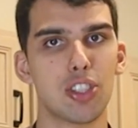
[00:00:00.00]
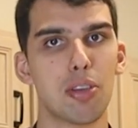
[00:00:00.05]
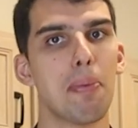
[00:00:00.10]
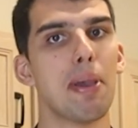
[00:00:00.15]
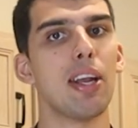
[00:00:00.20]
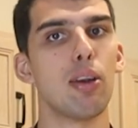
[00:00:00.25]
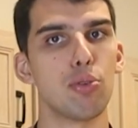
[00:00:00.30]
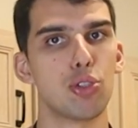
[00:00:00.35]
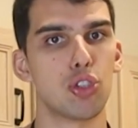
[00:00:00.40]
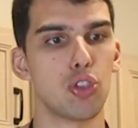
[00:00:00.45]
of
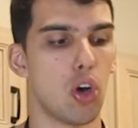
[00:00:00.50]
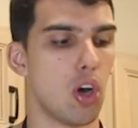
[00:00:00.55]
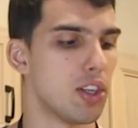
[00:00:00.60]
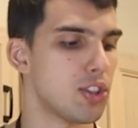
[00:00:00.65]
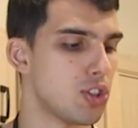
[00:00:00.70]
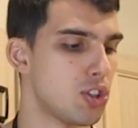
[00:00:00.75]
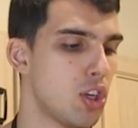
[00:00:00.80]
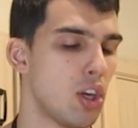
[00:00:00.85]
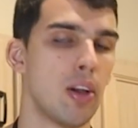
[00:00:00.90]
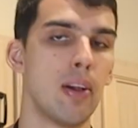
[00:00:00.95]
tomato
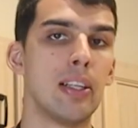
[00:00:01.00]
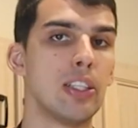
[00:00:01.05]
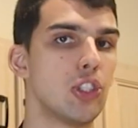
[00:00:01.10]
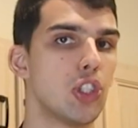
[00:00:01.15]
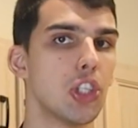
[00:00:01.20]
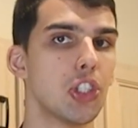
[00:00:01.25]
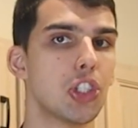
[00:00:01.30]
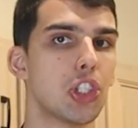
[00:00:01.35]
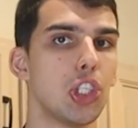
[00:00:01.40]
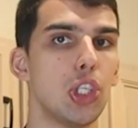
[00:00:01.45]
sauce
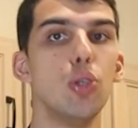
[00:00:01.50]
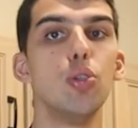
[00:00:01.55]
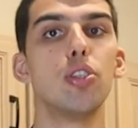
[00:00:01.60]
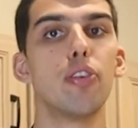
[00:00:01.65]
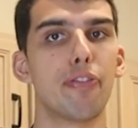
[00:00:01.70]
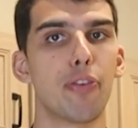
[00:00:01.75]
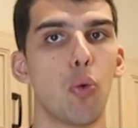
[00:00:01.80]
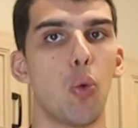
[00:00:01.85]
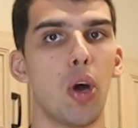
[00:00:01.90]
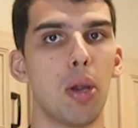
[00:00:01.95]
just to use
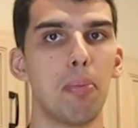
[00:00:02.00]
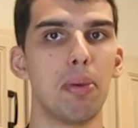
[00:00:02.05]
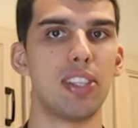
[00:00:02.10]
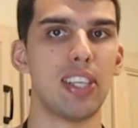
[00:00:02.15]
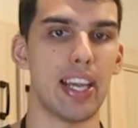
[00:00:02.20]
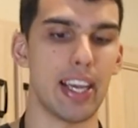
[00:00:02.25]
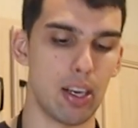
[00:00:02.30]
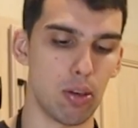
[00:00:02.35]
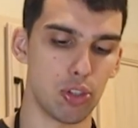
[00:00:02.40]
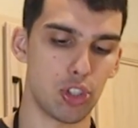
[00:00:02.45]
it for 1
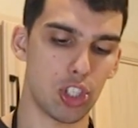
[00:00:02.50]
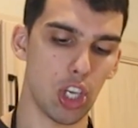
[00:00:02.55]
potato.